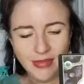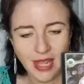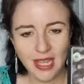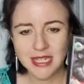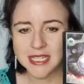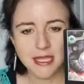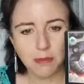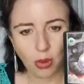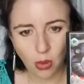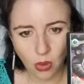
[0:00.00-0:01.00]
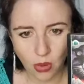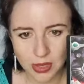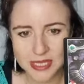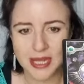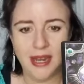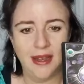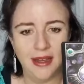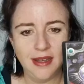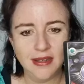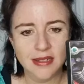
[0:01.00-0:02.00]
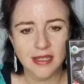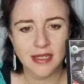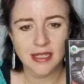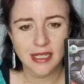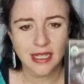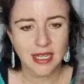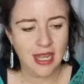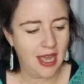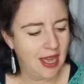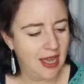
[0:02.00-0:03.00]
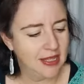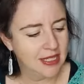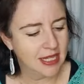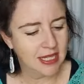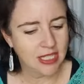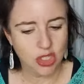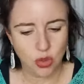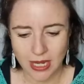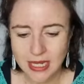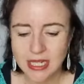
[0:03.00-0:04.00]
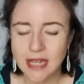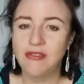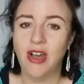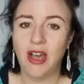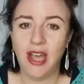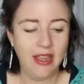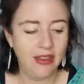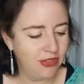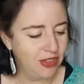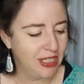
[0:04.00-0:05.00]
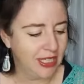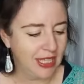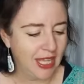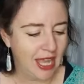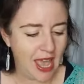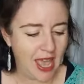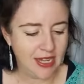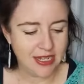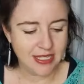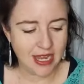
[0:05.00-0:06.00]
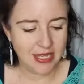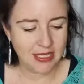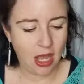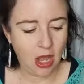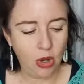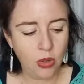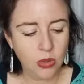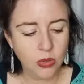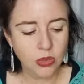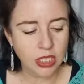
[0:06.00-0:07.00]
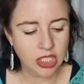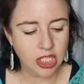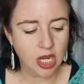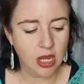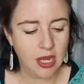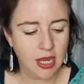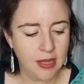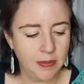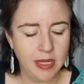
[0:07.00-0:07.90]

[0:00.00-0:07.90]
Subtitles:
And it's the Pause card, card 25. And it says, hold time,